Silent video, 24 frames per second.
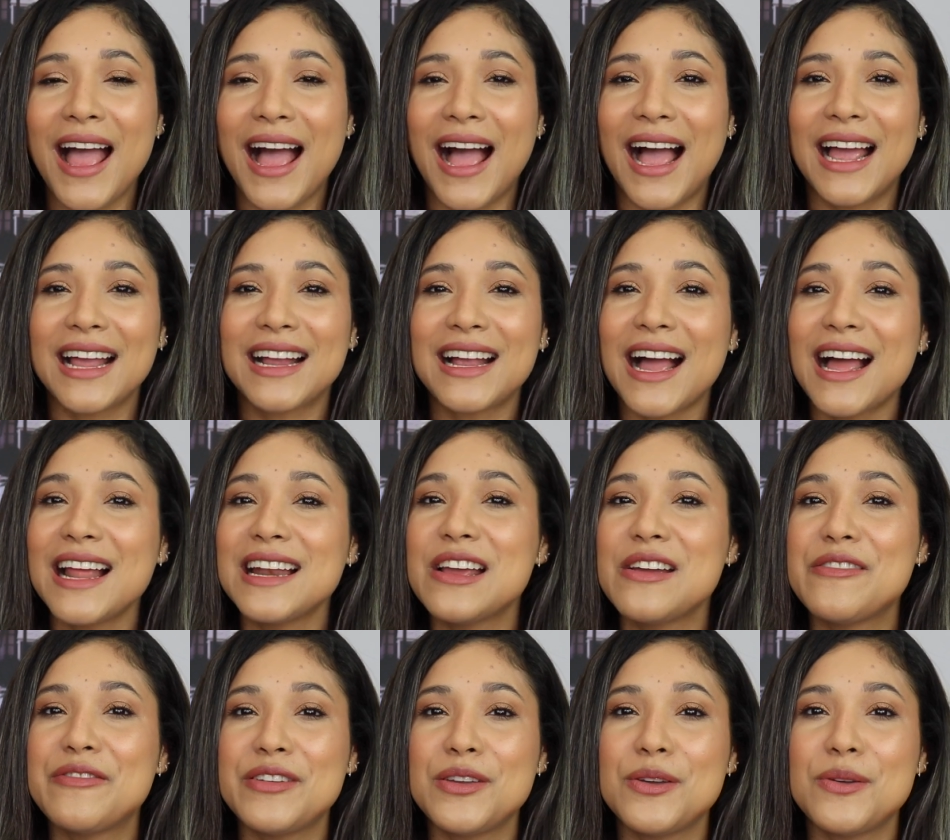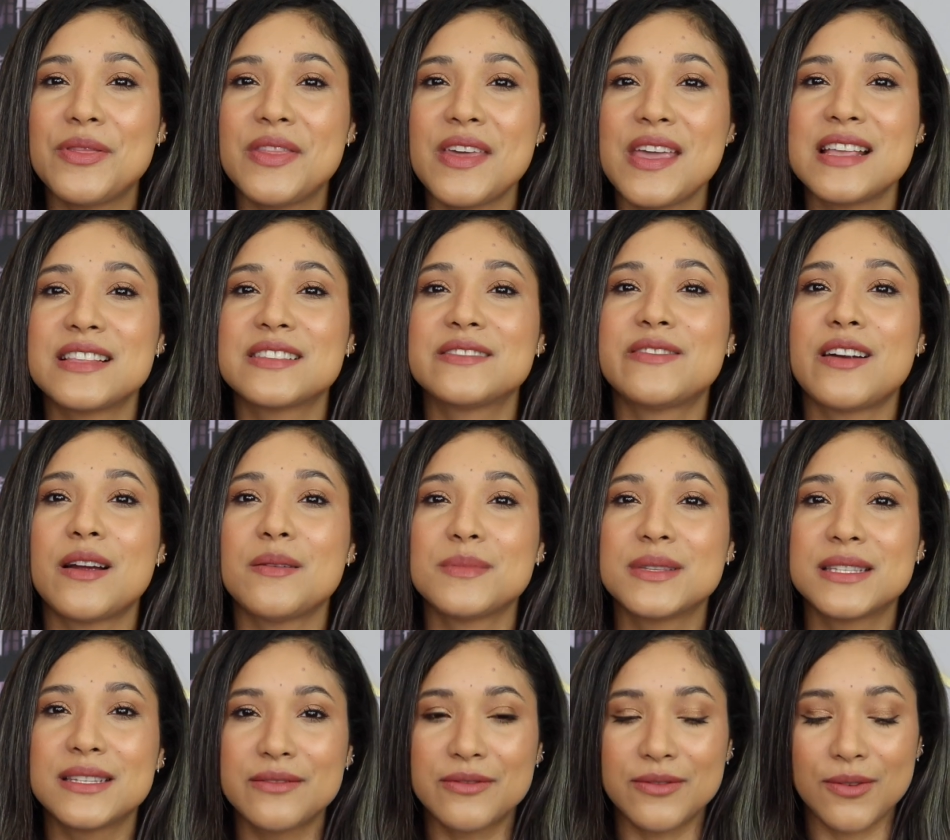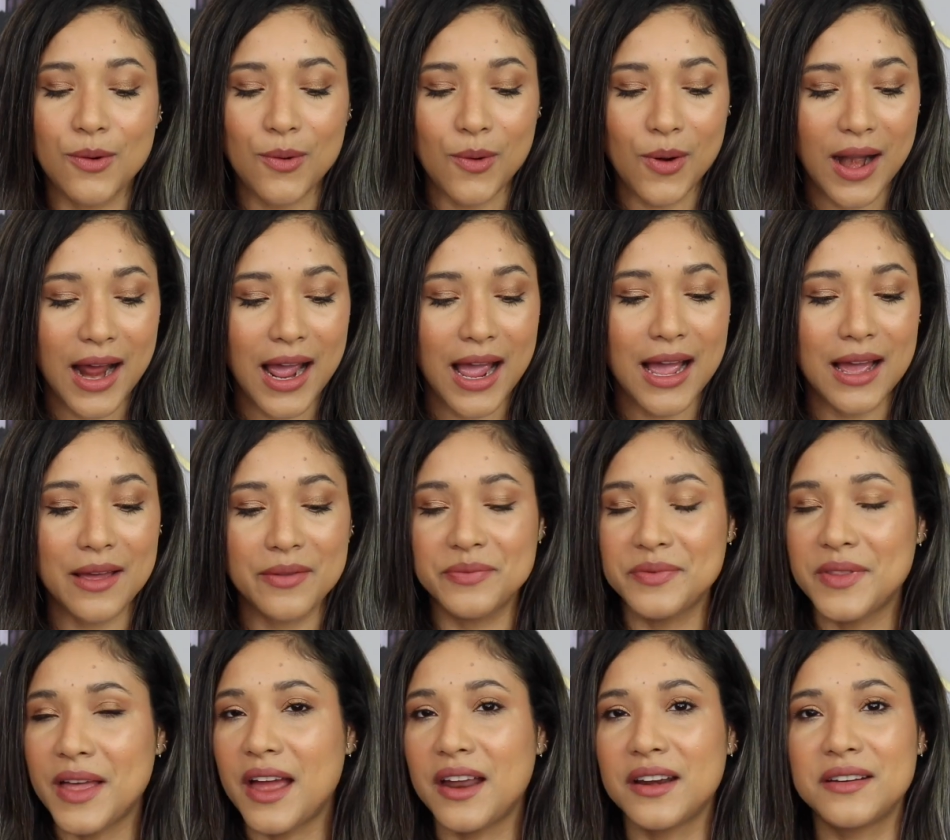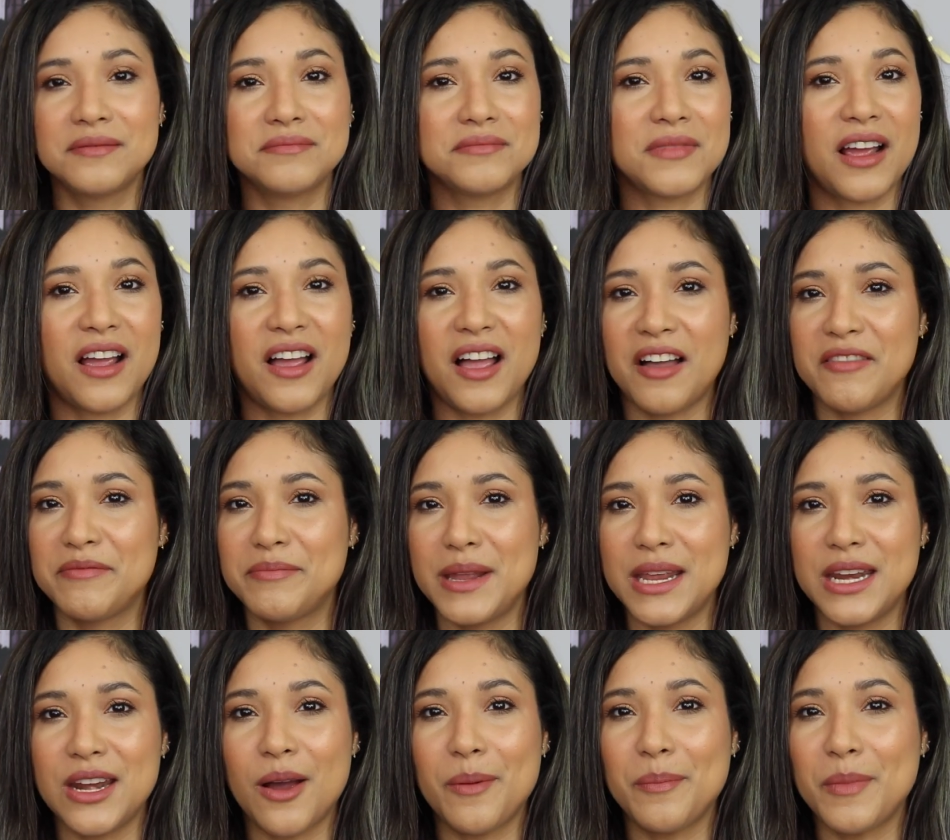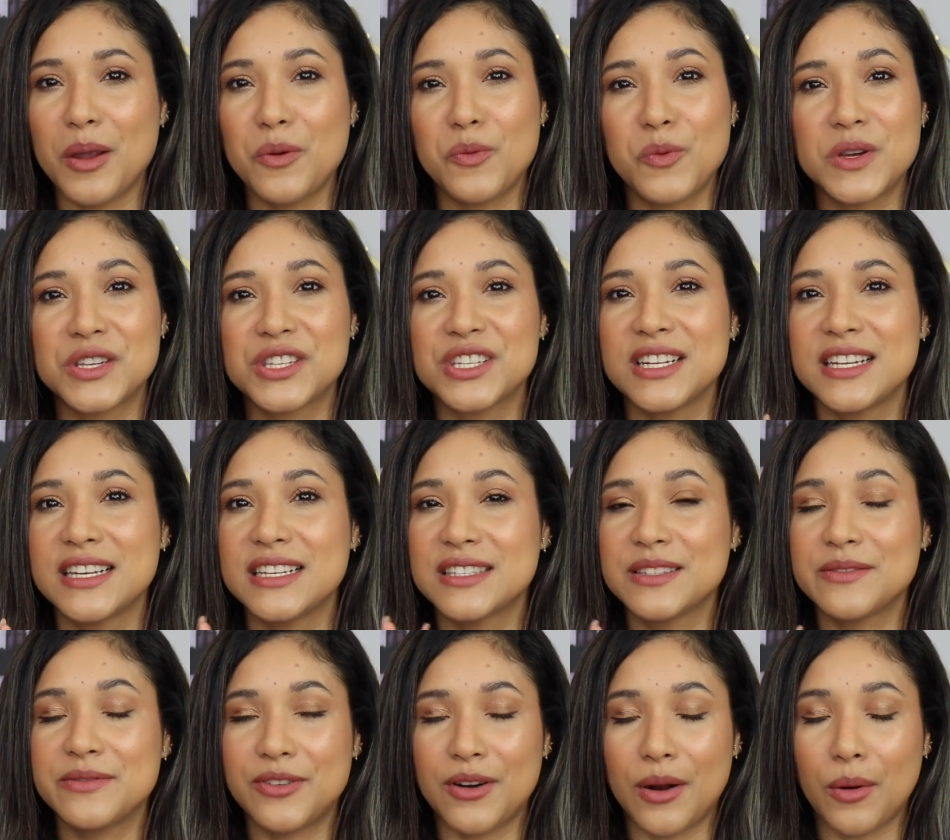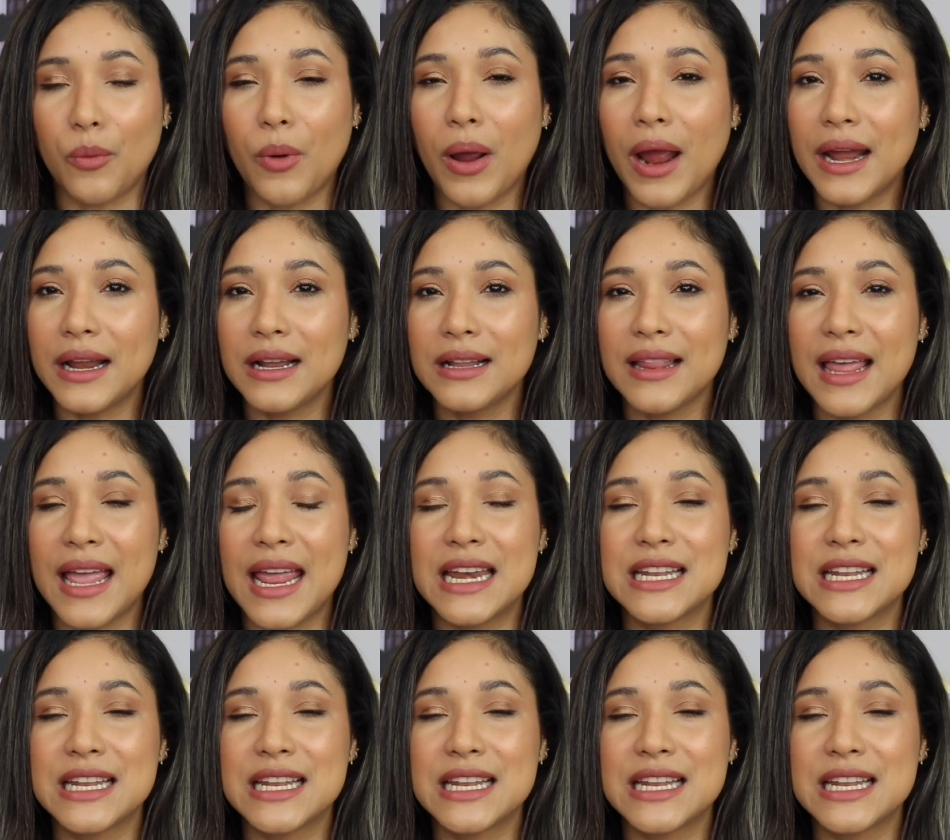I got a few things from Sephora that have been on my wish list for a while,